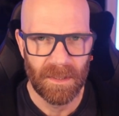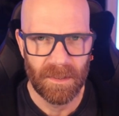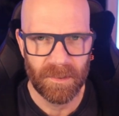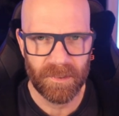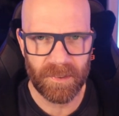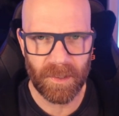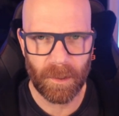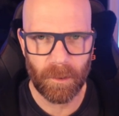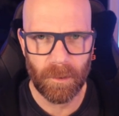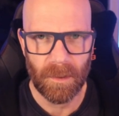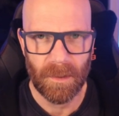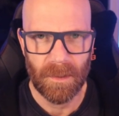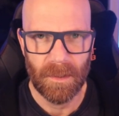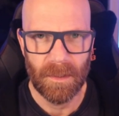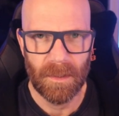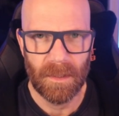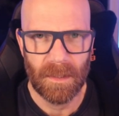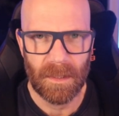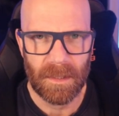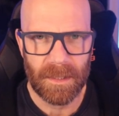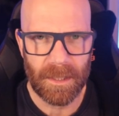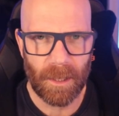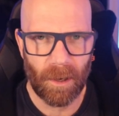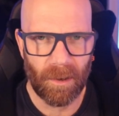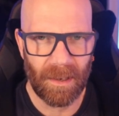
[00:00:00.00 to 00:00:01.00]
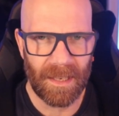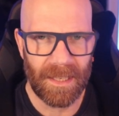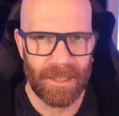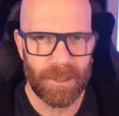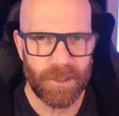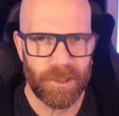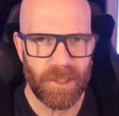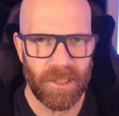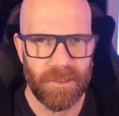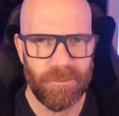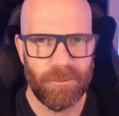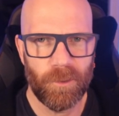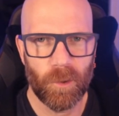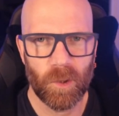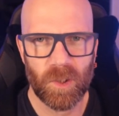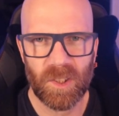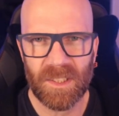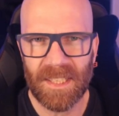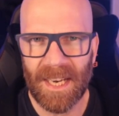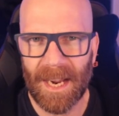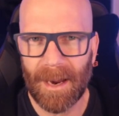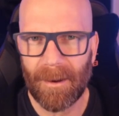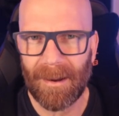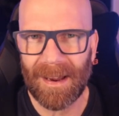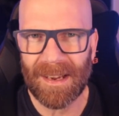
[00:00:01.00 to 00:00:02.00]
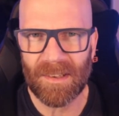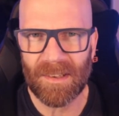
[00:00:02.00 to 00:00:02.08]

So currently, GeForce Now